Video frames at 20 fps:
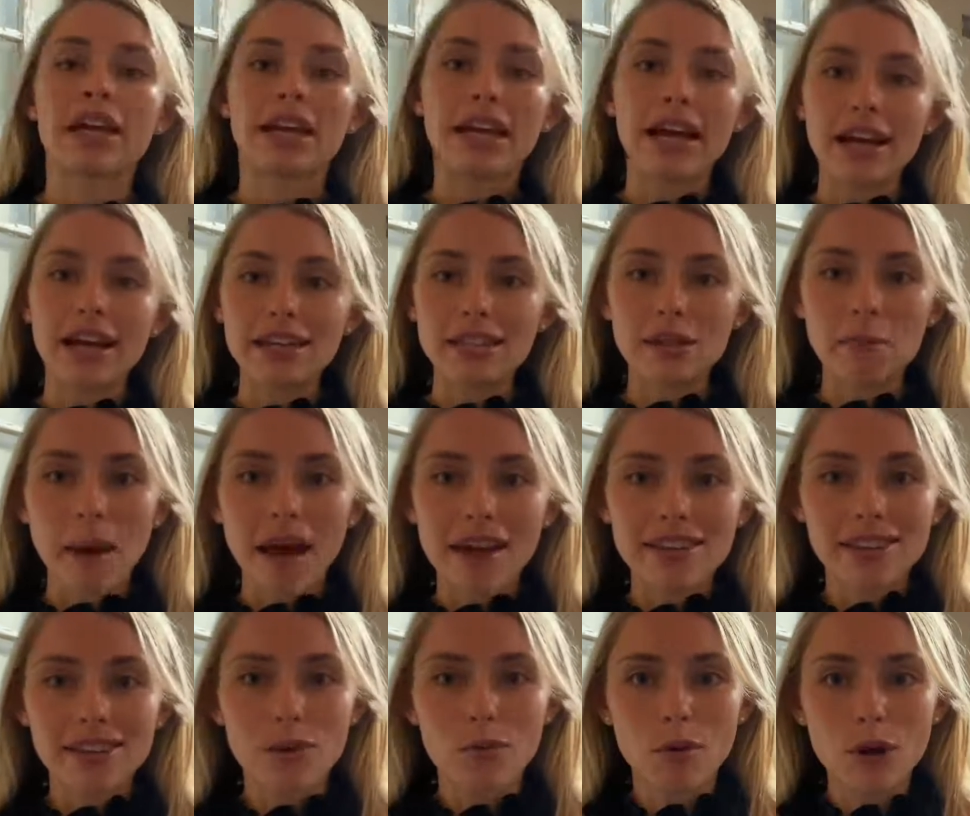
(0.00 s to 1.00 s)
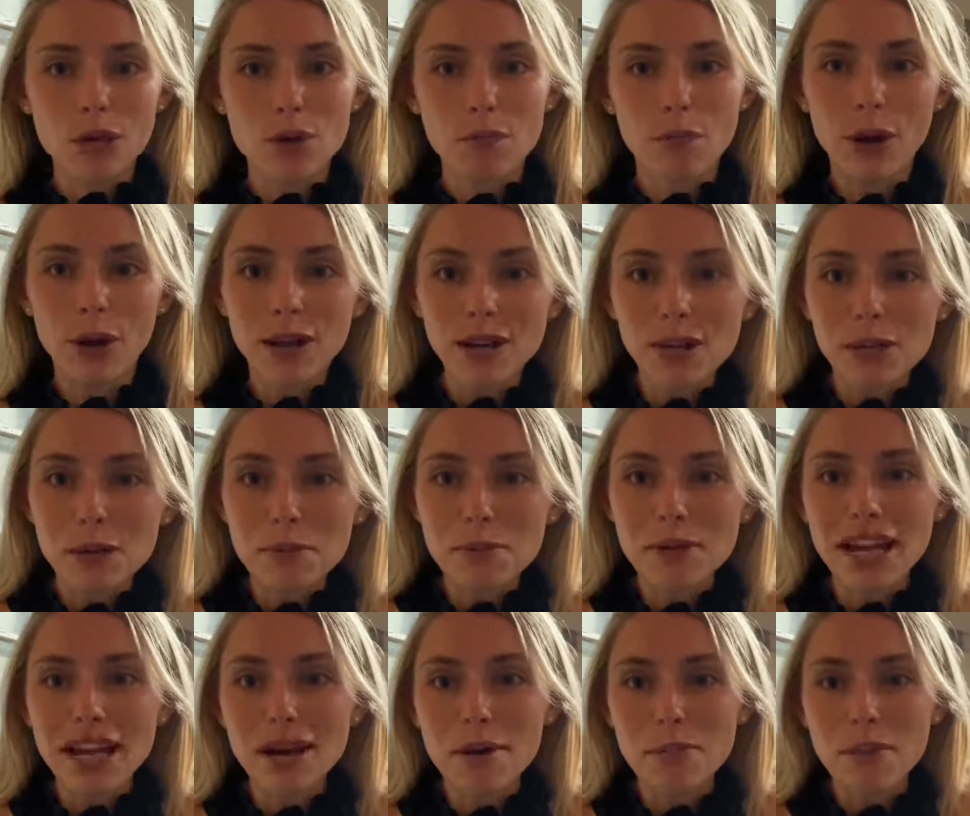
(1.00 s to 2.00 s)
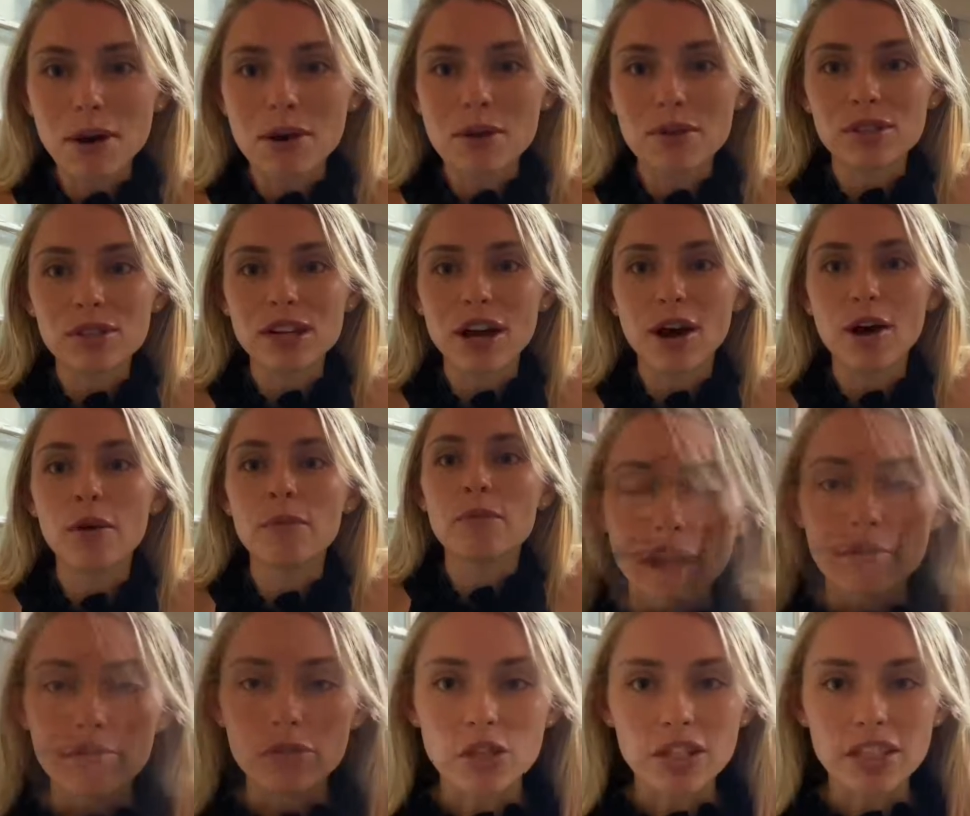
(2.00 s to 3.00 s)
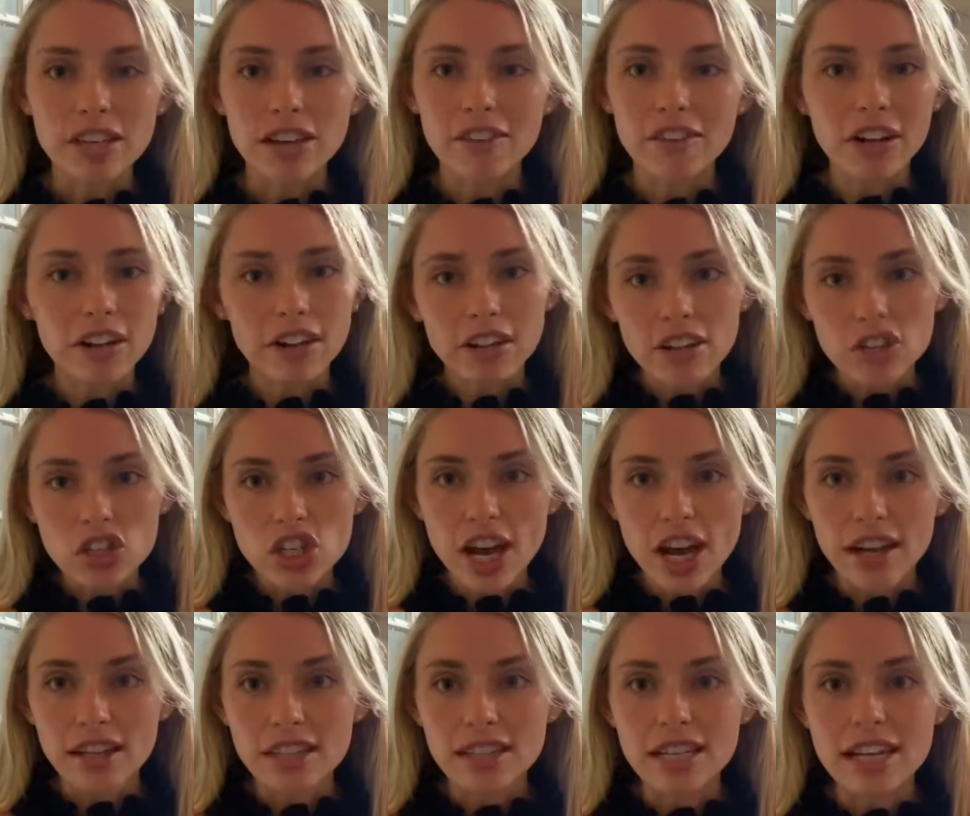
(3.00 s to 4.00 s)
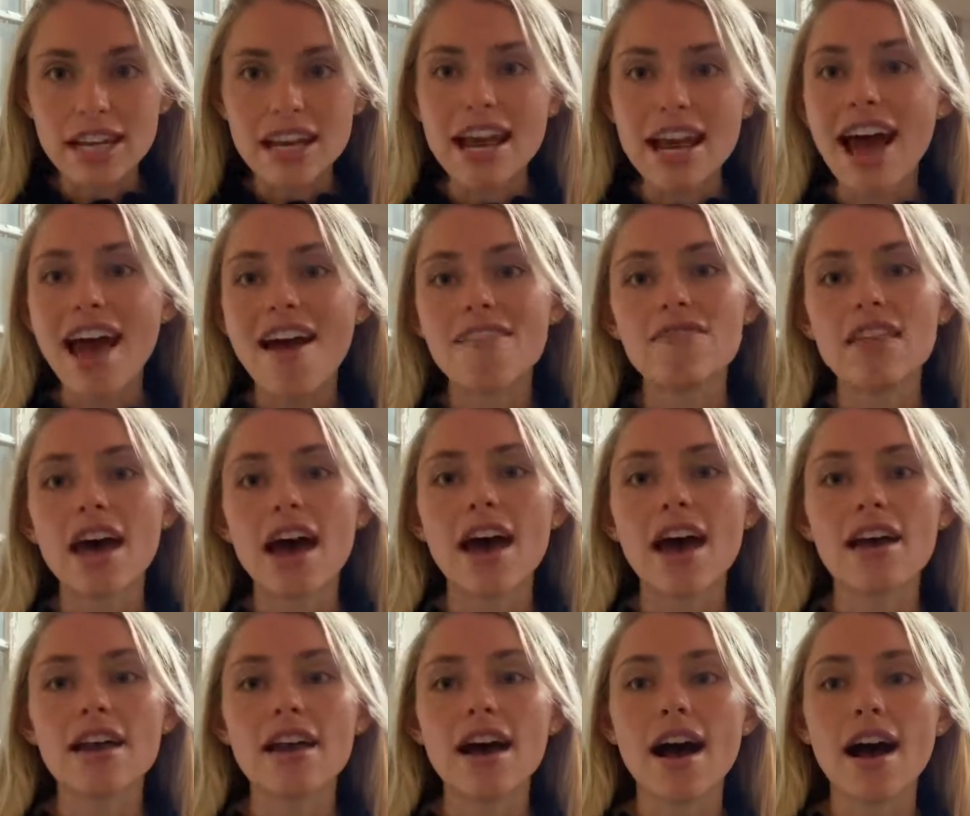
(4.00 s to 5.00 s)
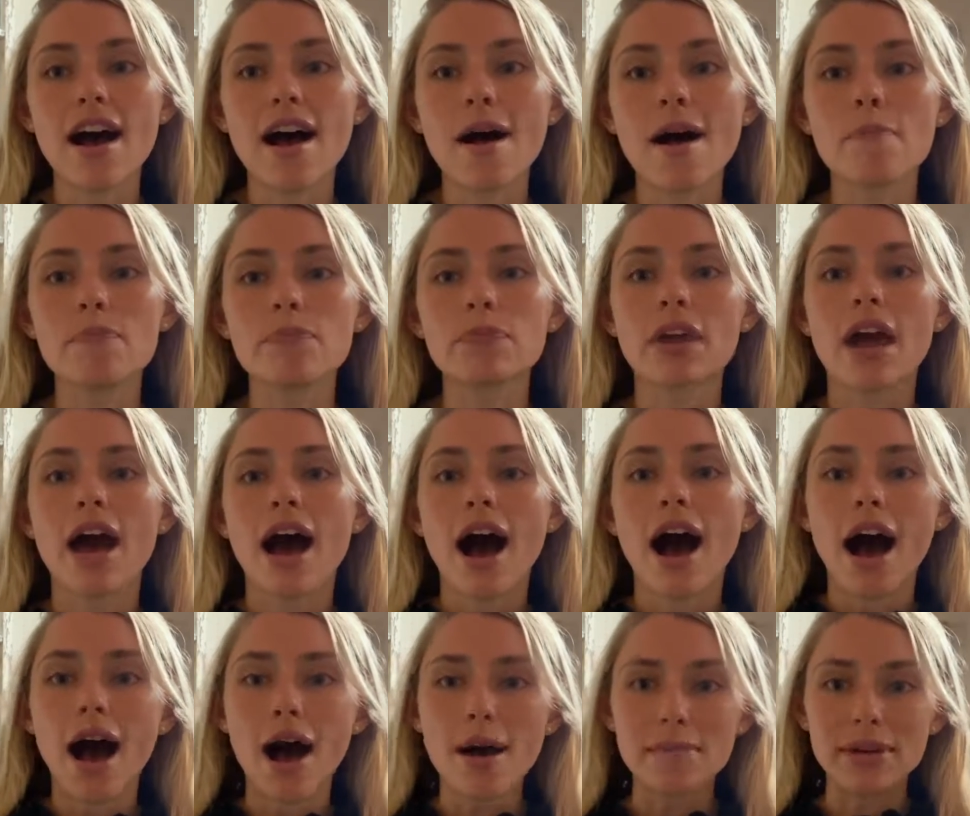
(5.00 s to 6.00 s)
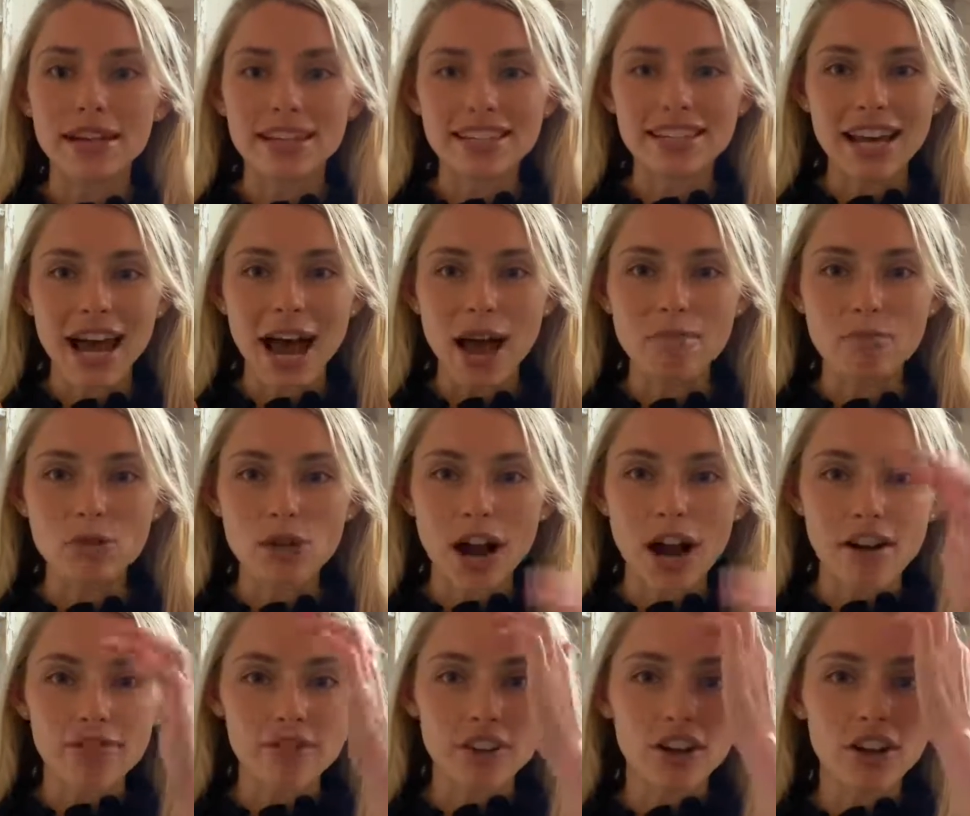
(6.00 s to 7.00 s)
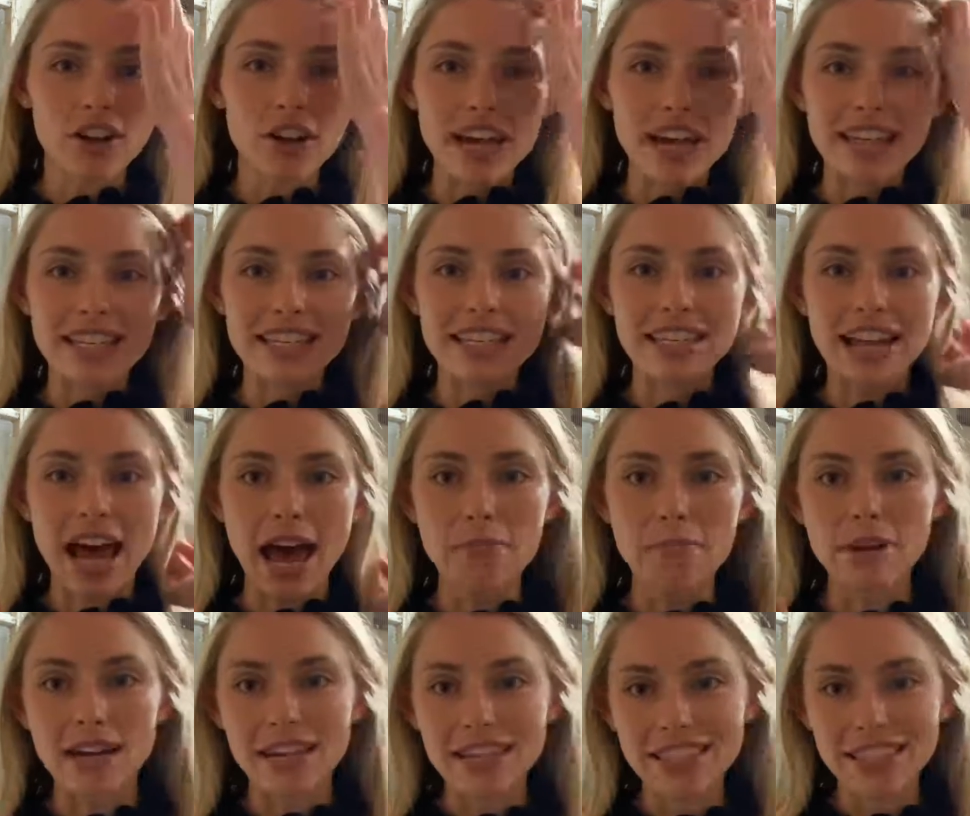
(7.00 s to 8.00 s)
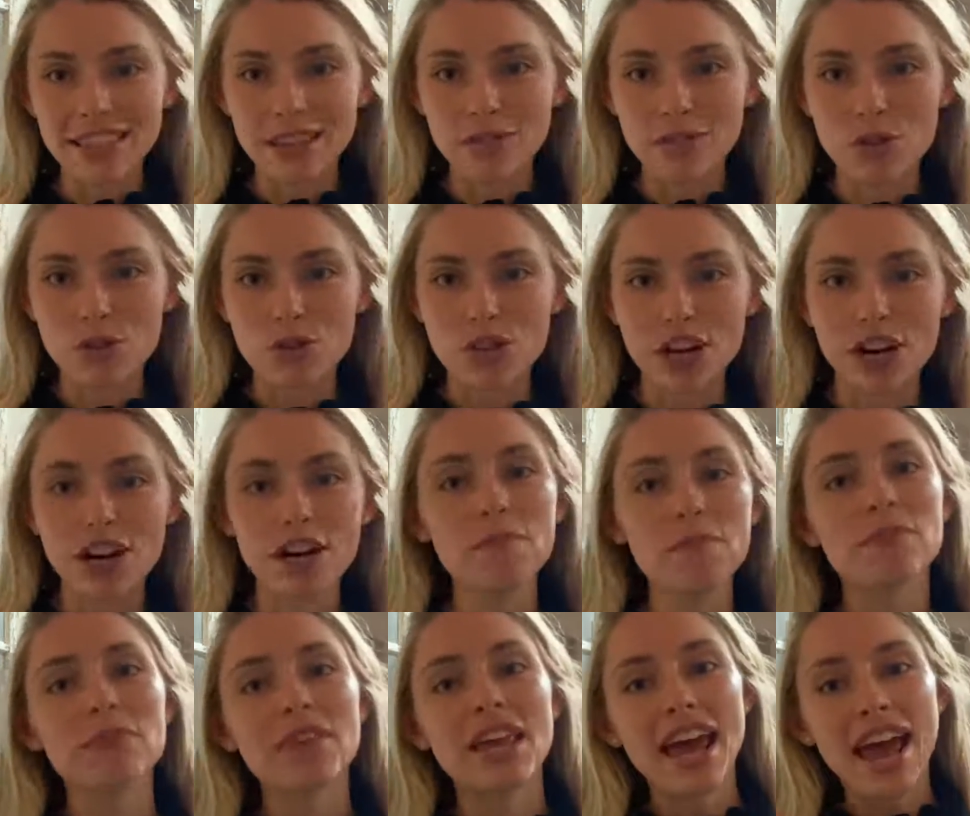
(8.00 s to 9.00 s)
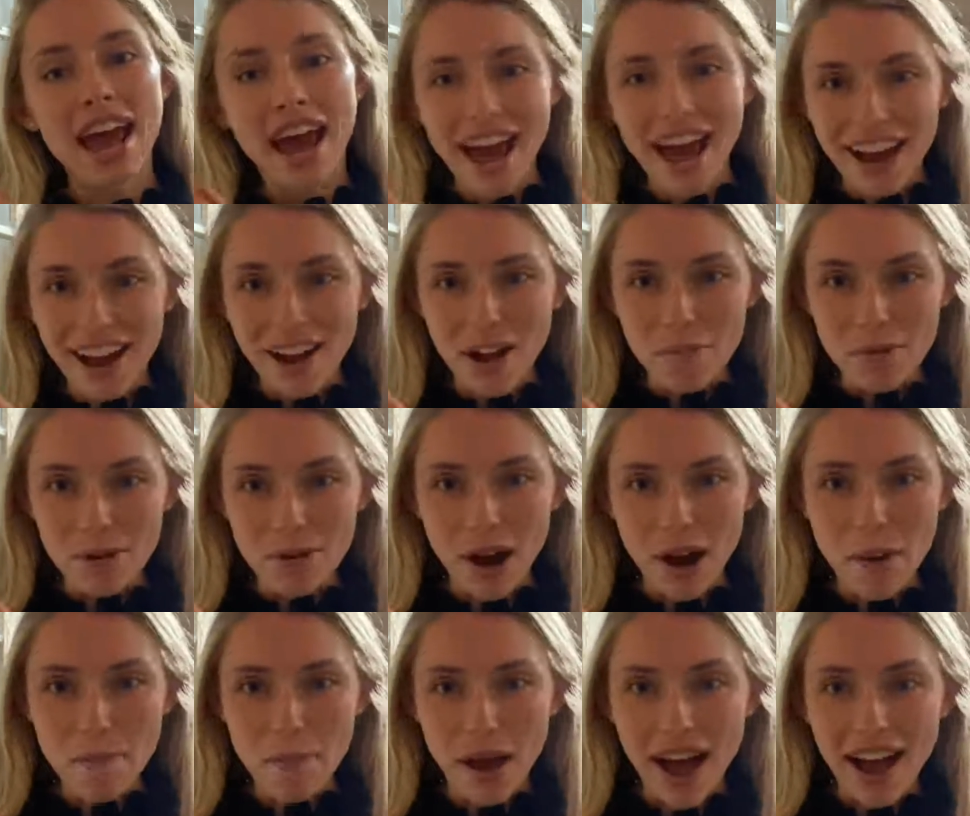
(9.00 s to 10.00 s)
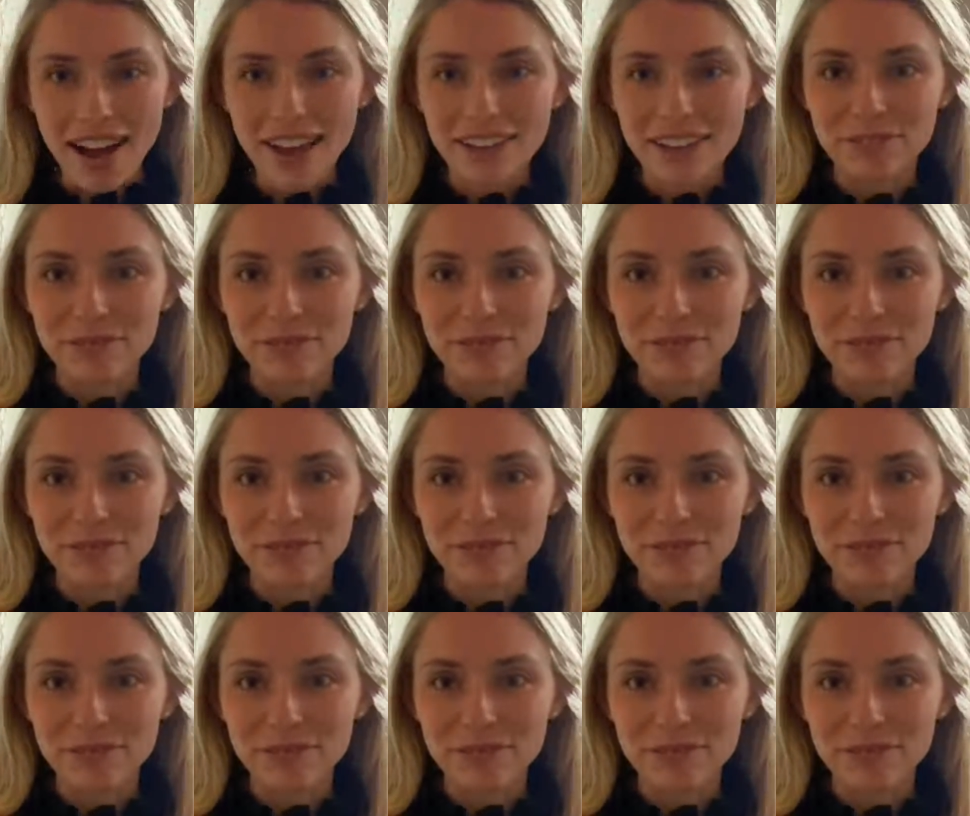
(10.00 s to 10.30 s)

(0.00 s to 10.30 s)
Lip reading: Kind of depends on what you put in your banana boat. So just give it a little check-see, and then I'm gonna time travel in 10 minutes in the future and I'll be right back.